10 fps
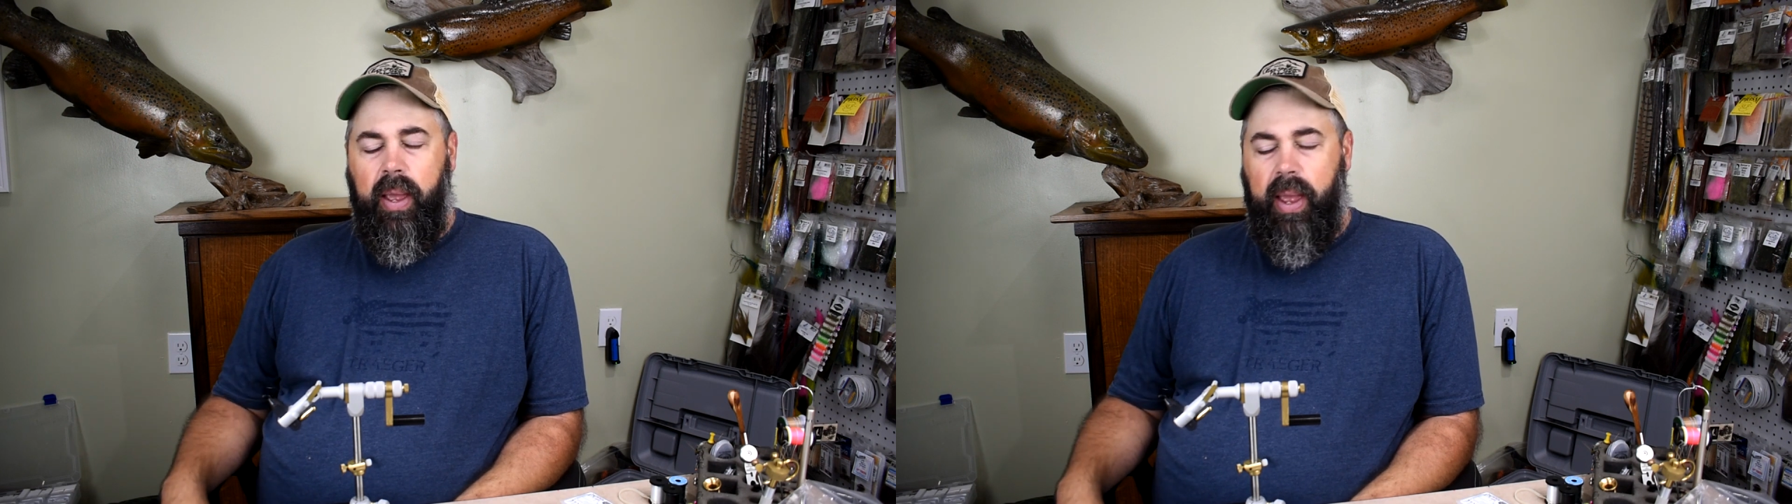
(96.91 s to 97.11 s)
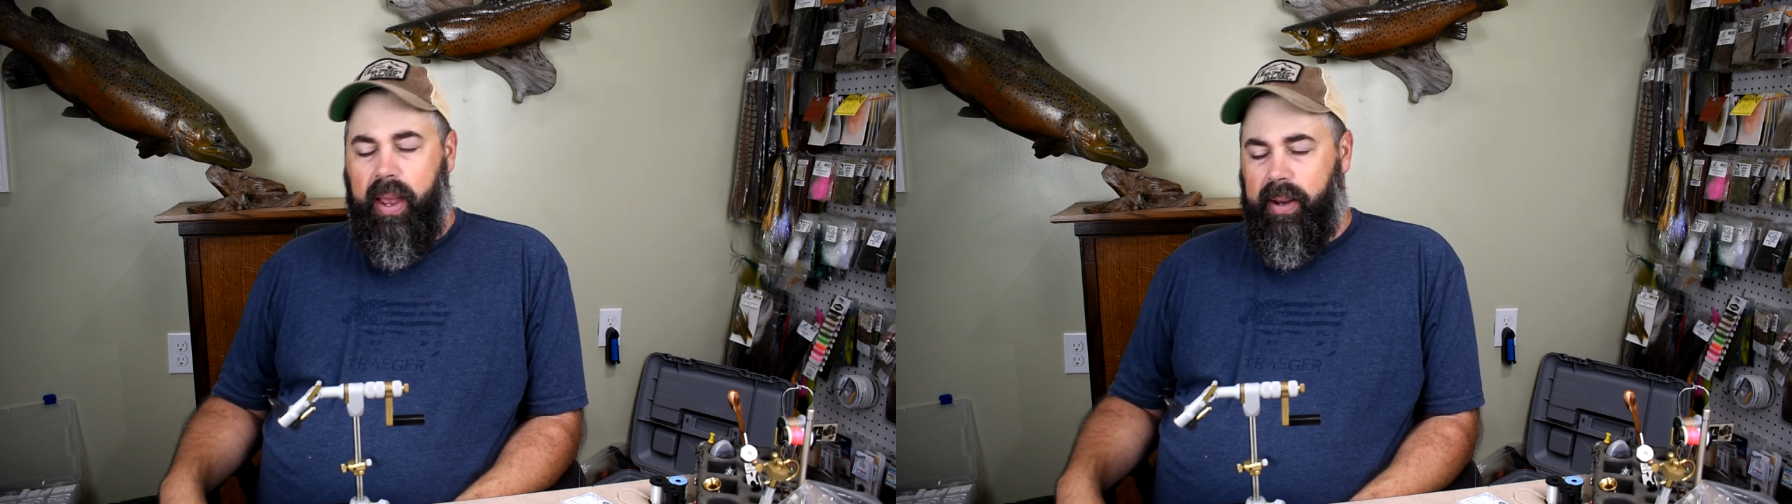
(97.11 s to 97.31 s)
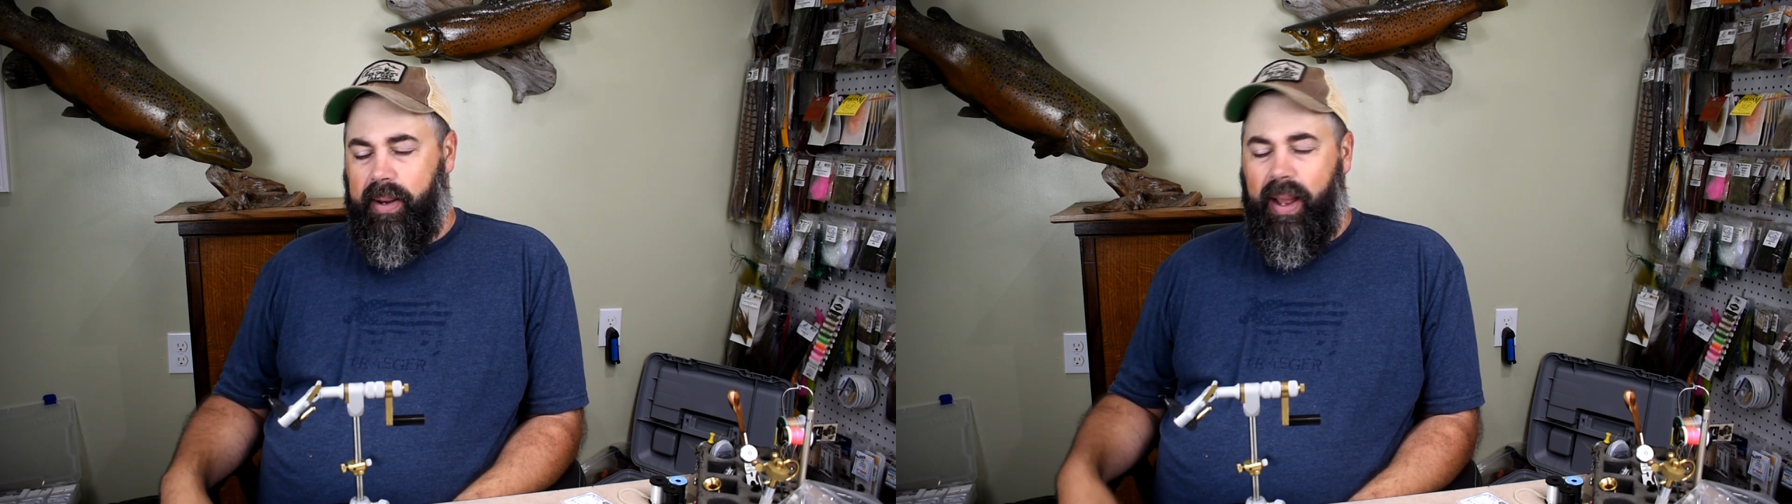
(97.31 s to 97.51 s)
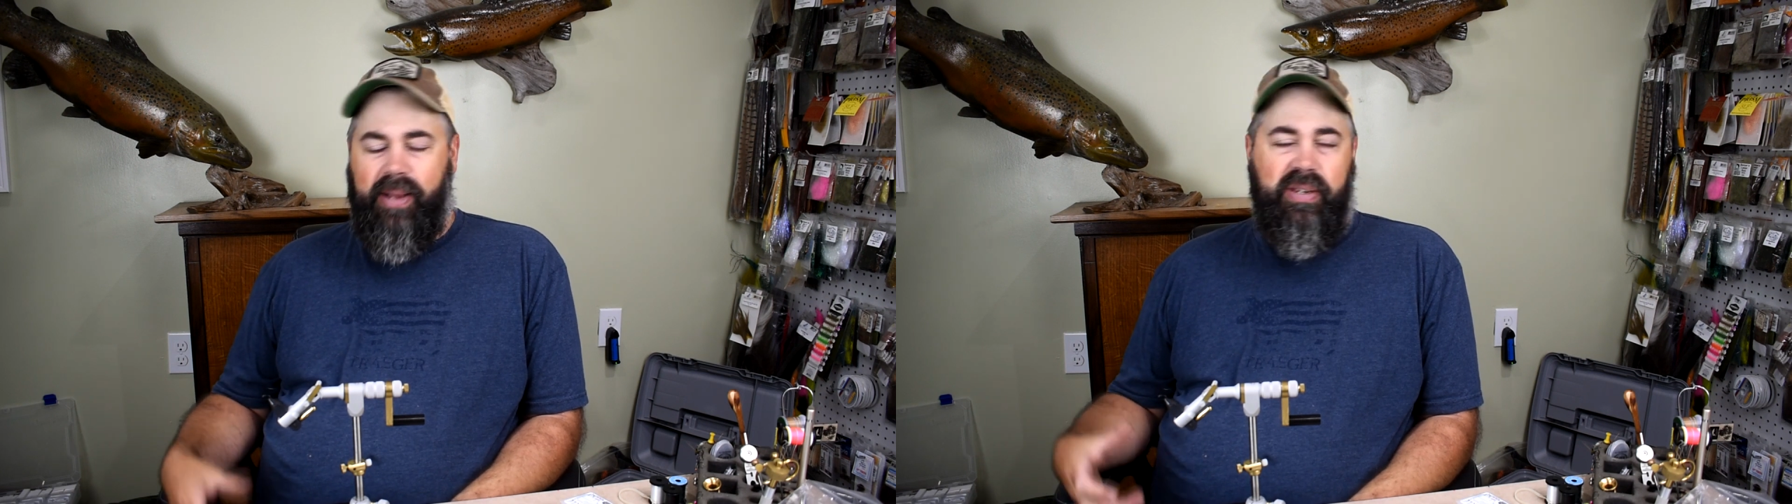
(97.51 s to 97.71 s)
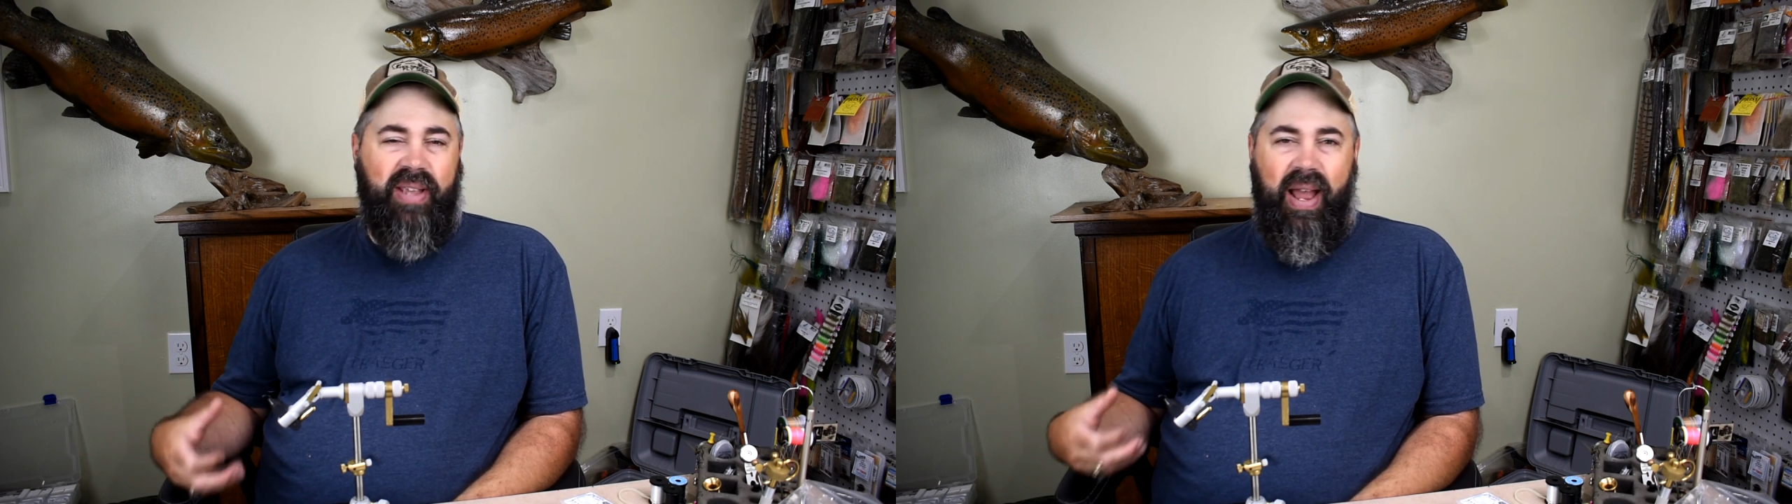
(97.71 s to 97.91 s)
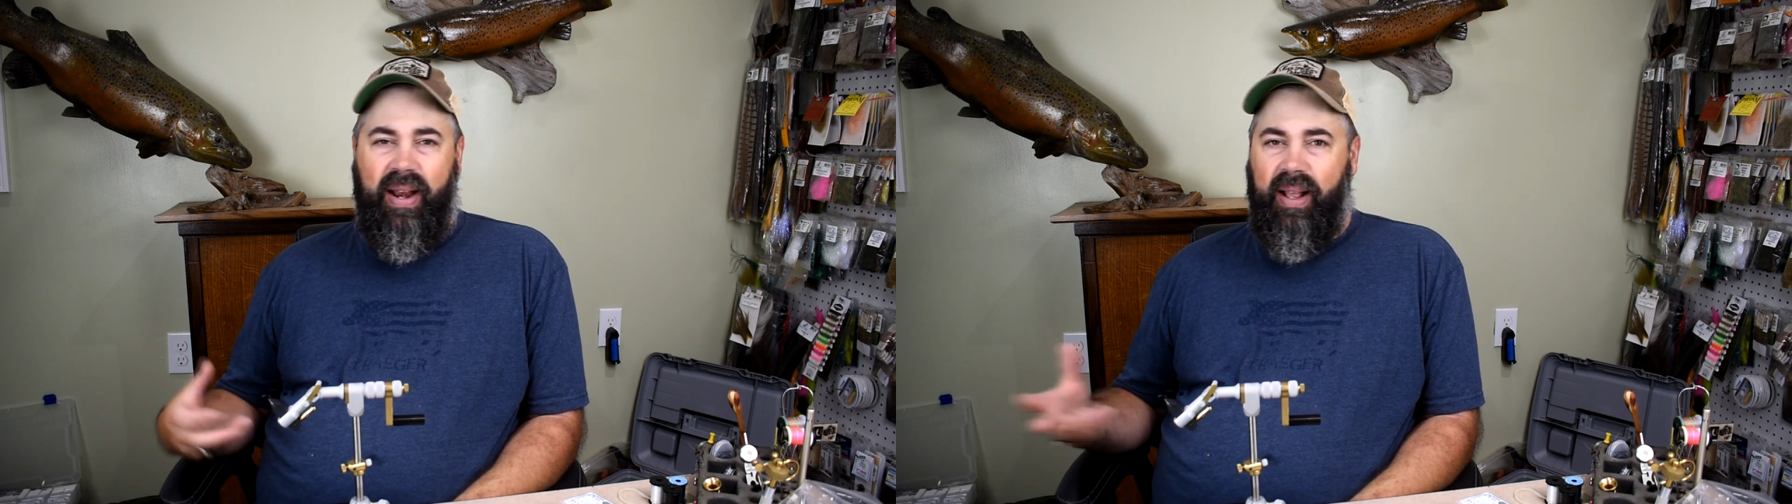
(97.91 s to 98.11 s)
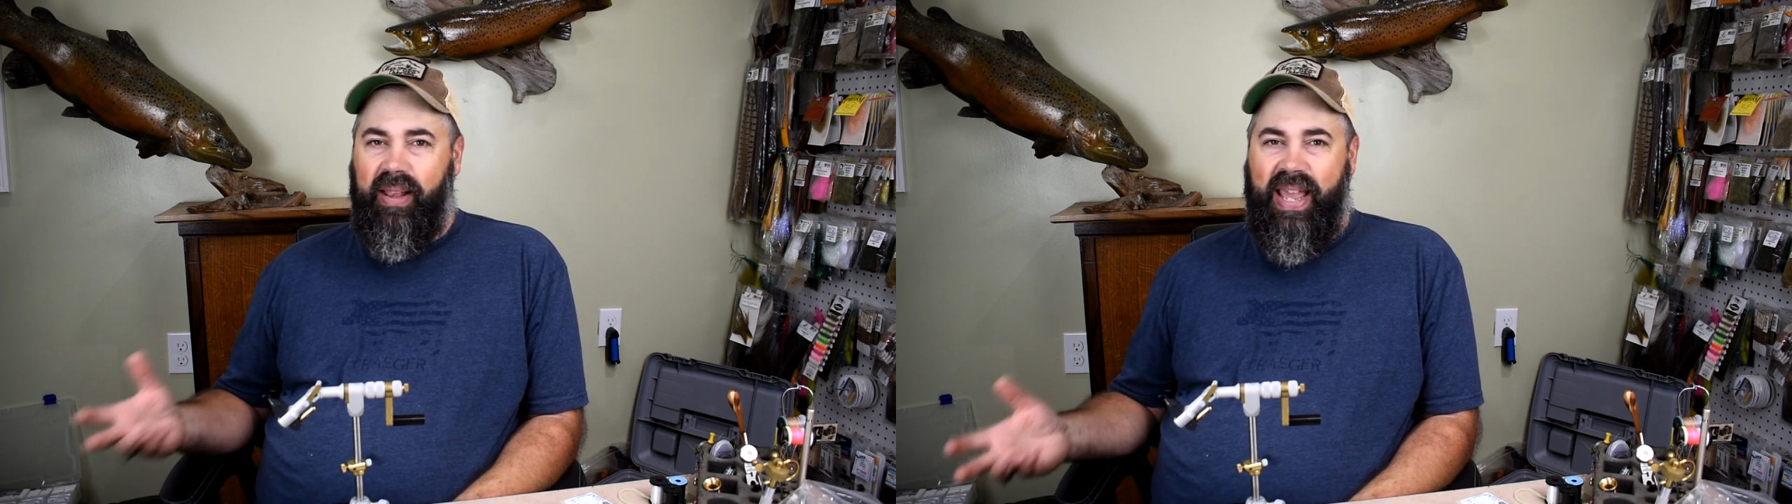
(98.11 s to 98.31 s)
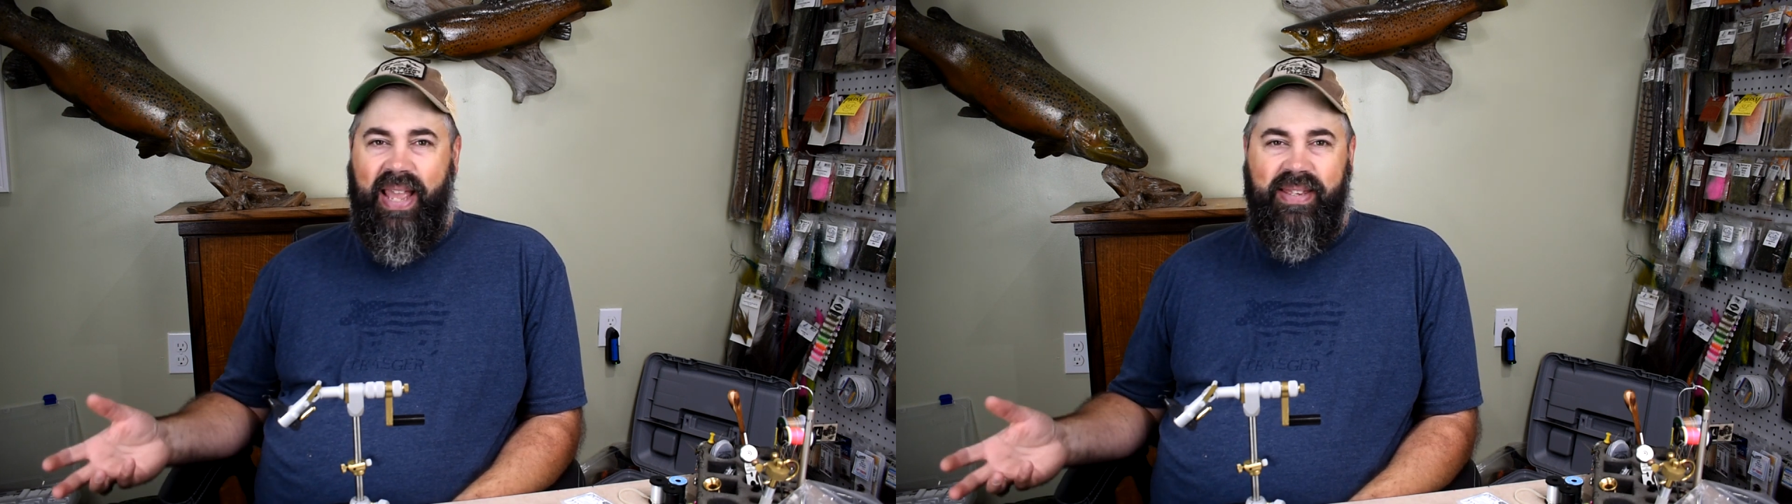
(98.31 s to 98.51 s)
And I just kind of
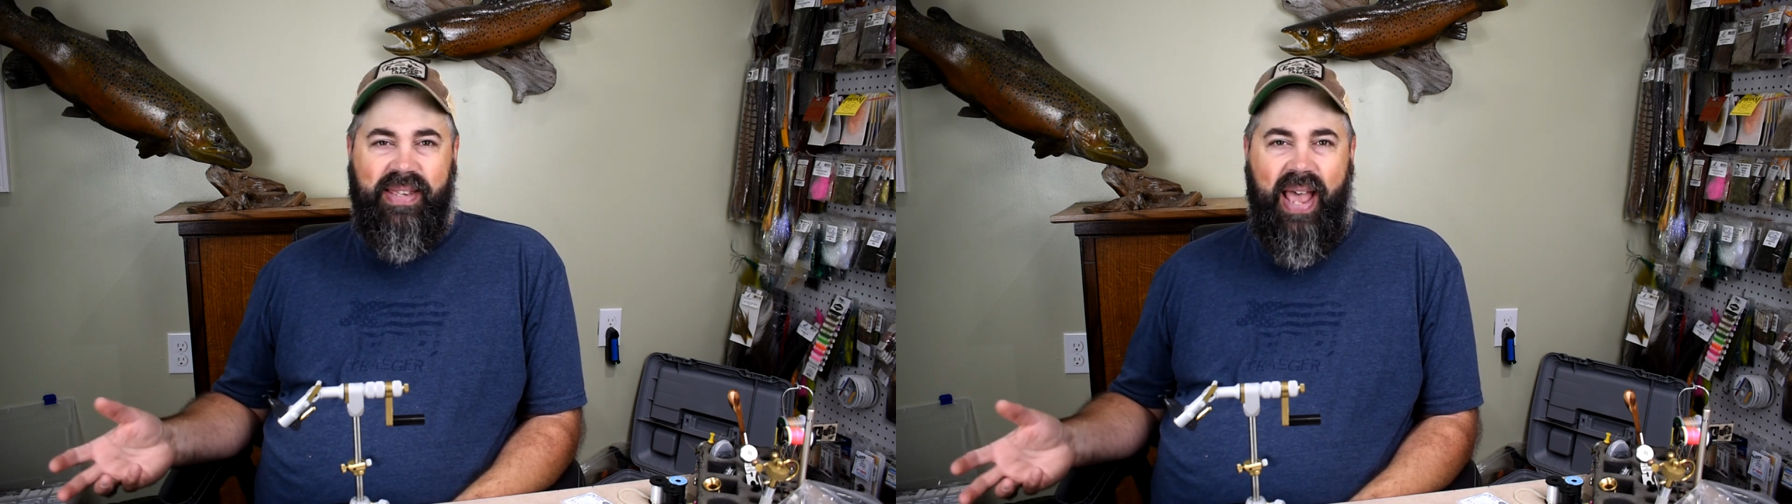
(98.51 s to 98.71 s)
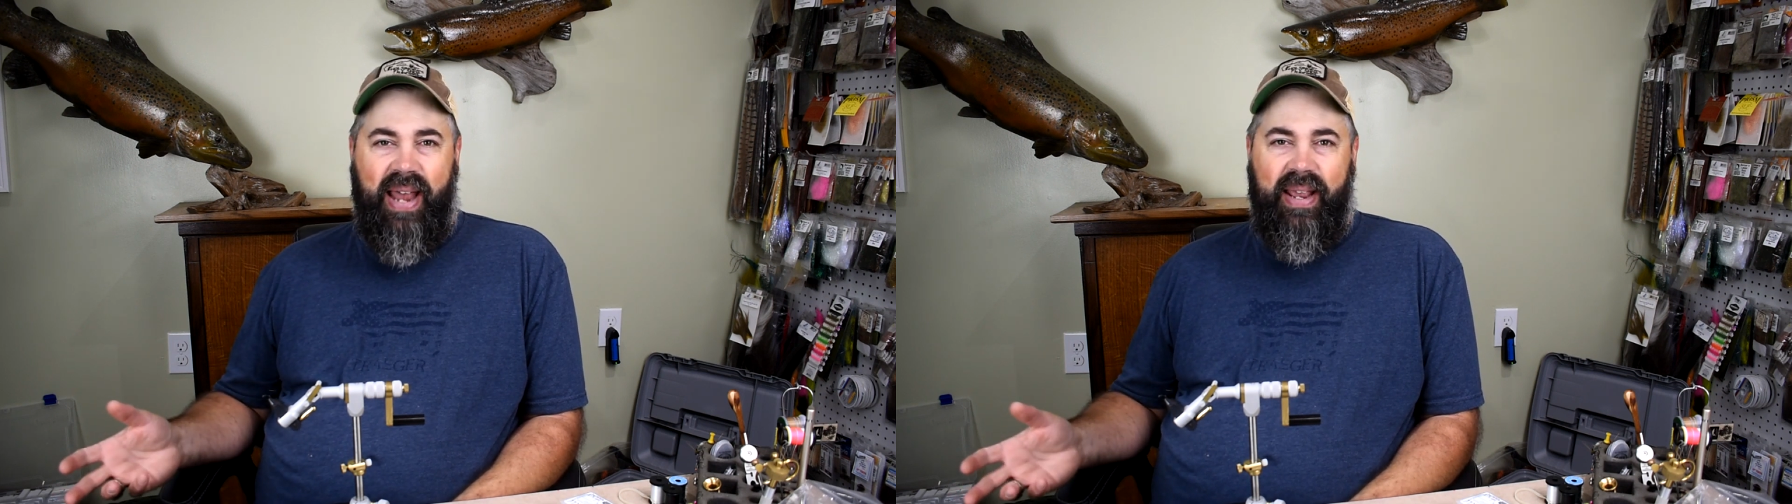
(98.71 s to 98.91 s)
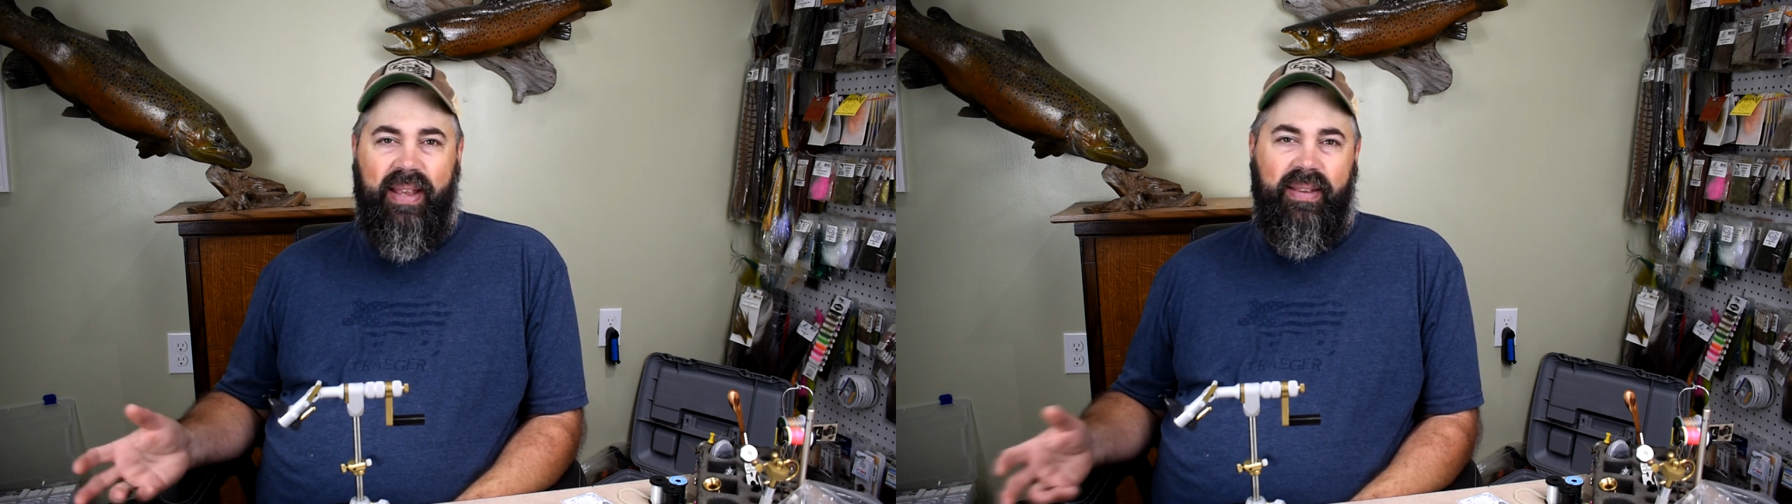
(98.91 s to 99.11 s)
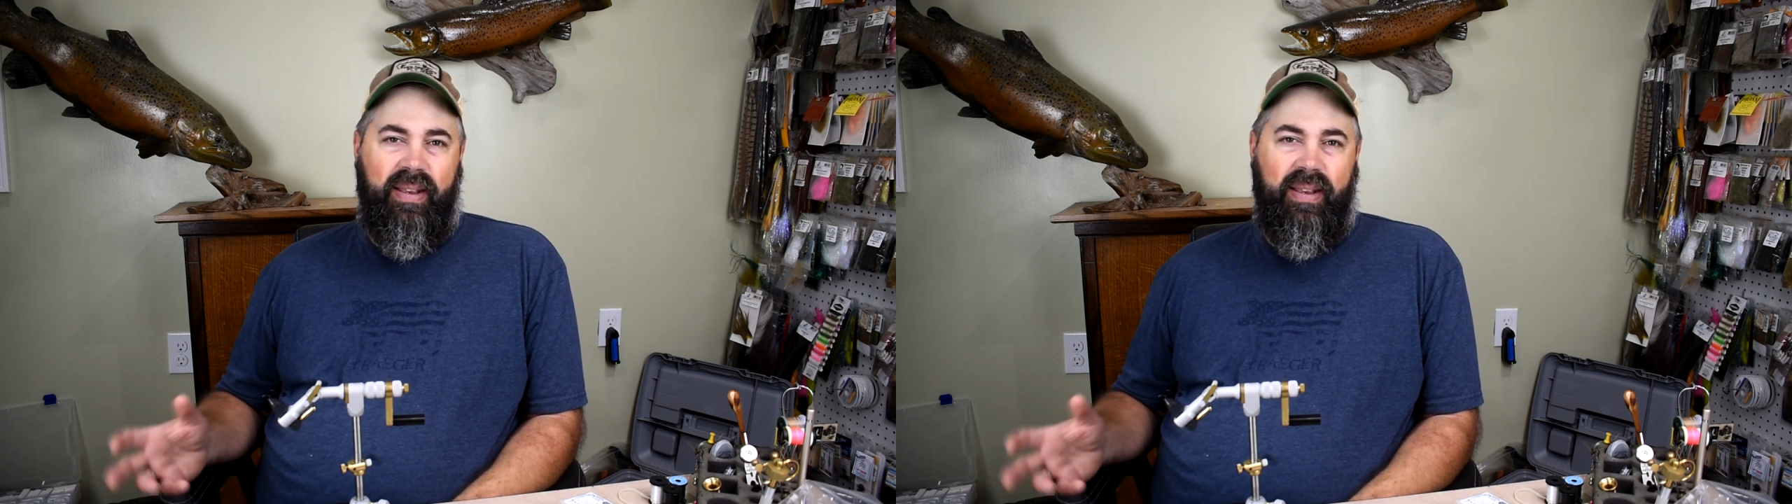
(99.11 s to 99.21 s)
glanced at it,